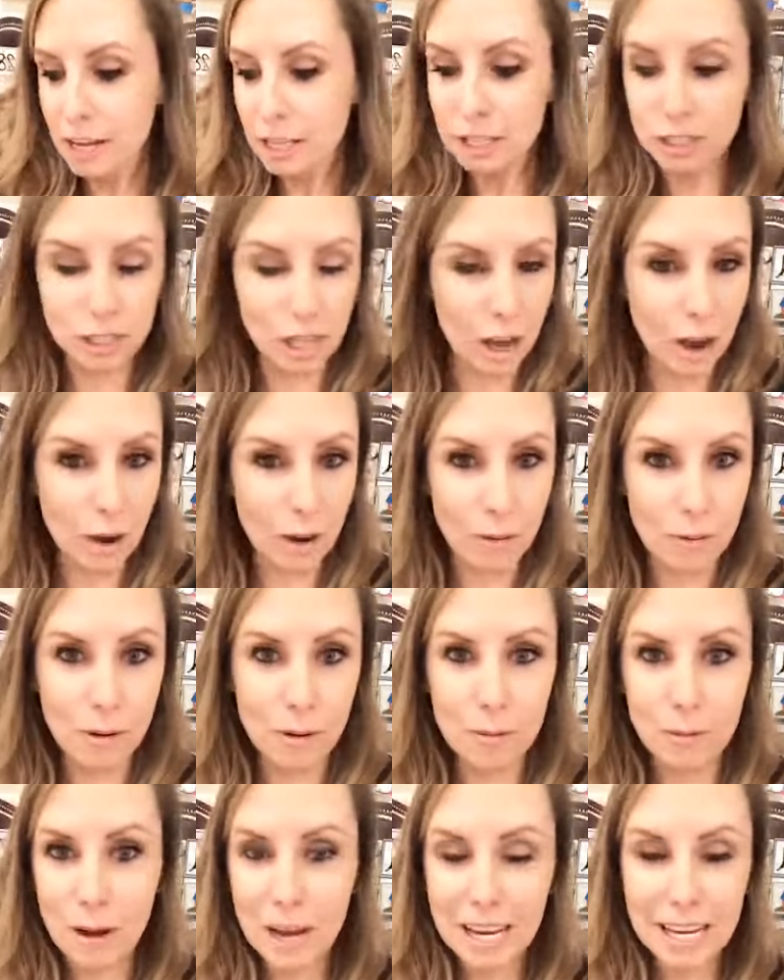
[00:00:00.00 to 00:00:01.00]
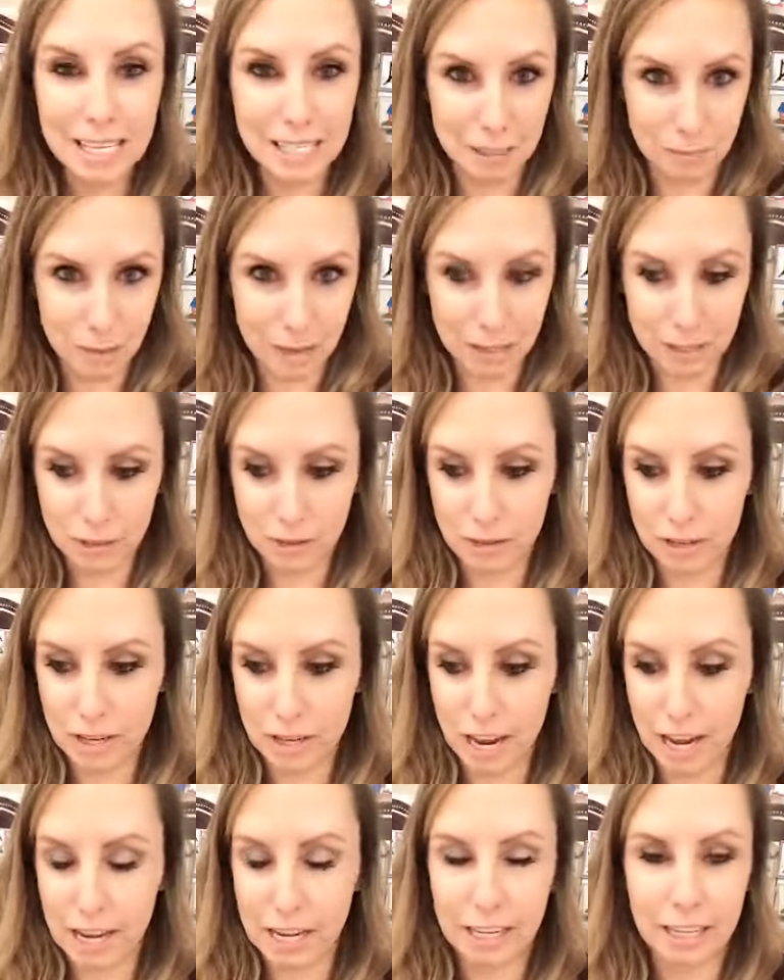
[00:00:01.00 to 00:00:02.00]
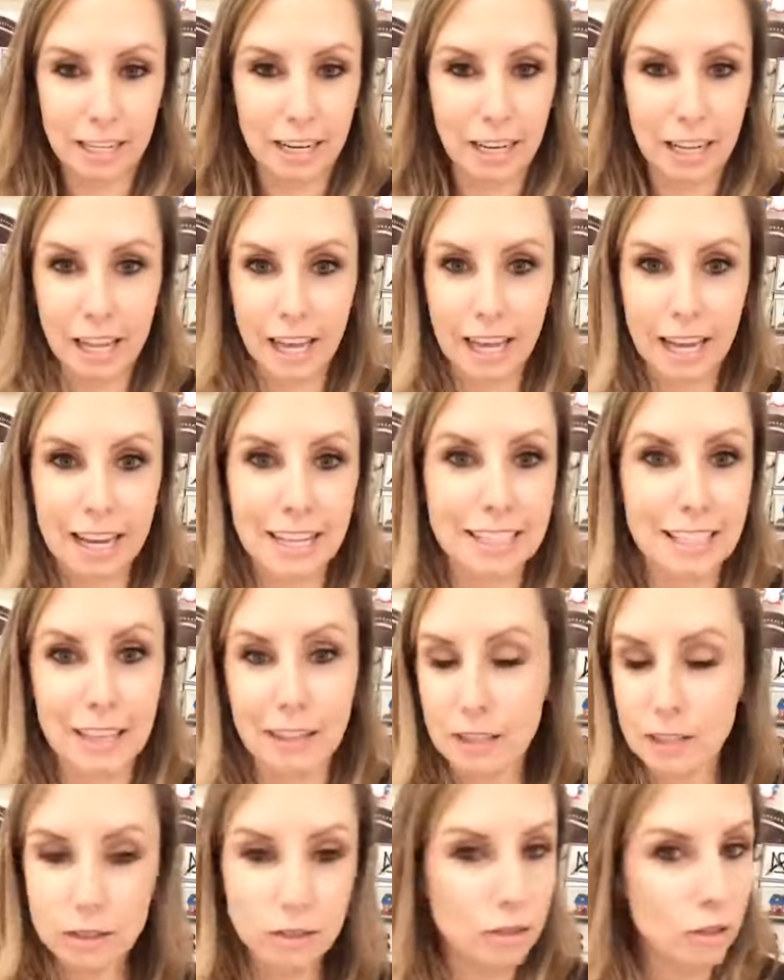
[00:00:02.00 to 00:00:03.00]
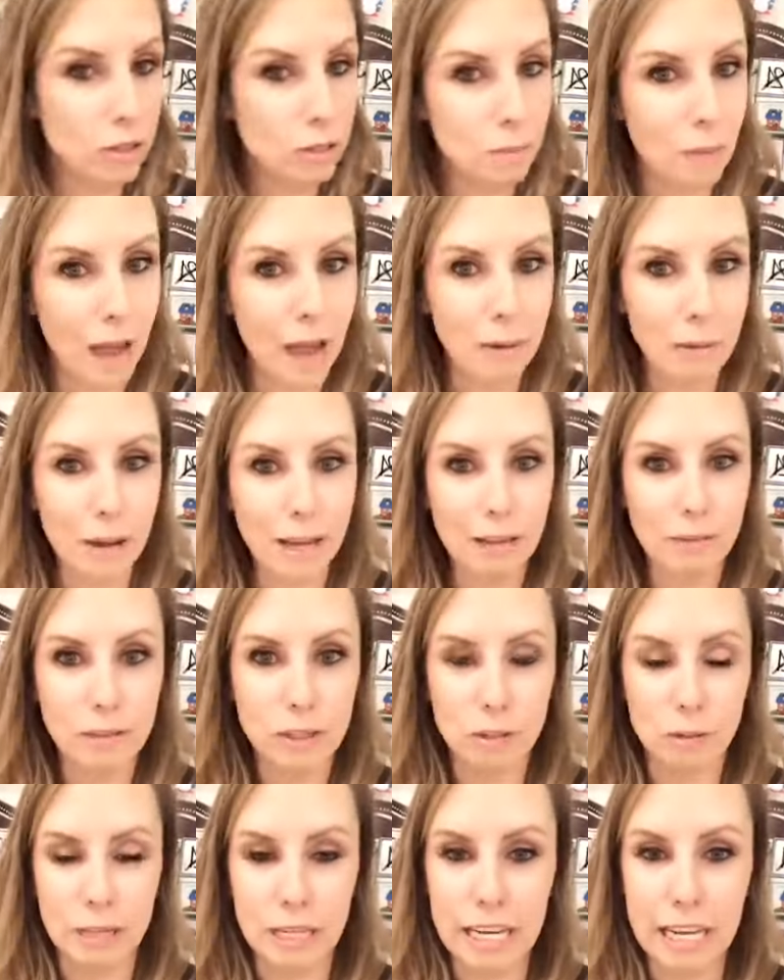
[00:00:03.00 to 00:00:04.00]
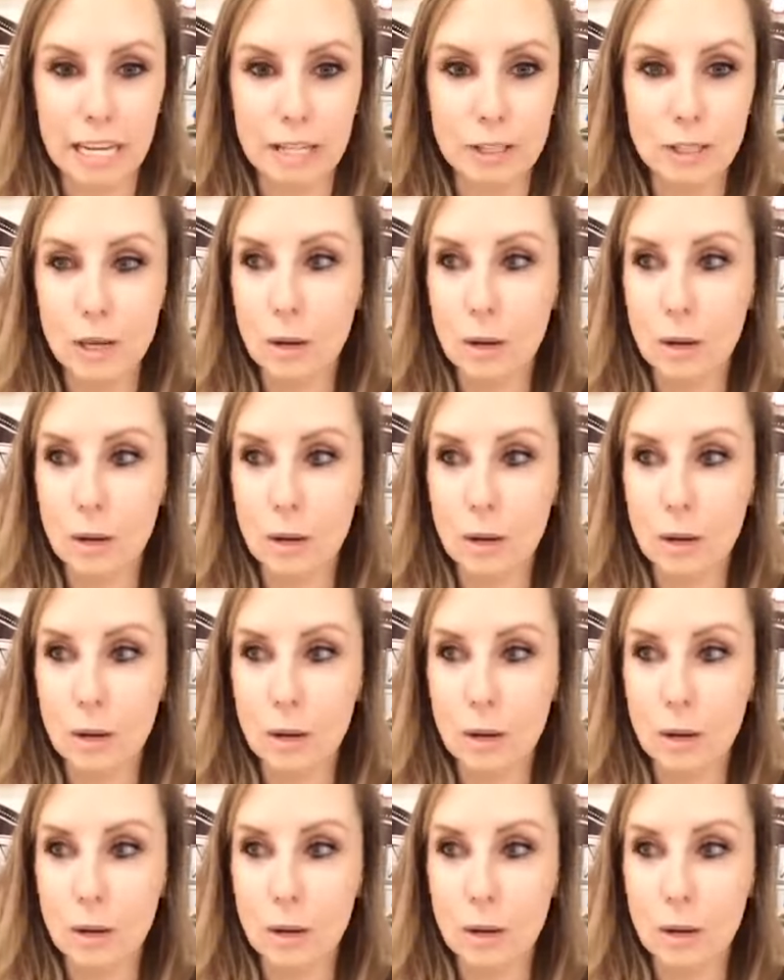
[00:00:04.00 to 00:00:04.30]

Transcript: So, what is Message of the day? And like I said, this is just my way of doing it.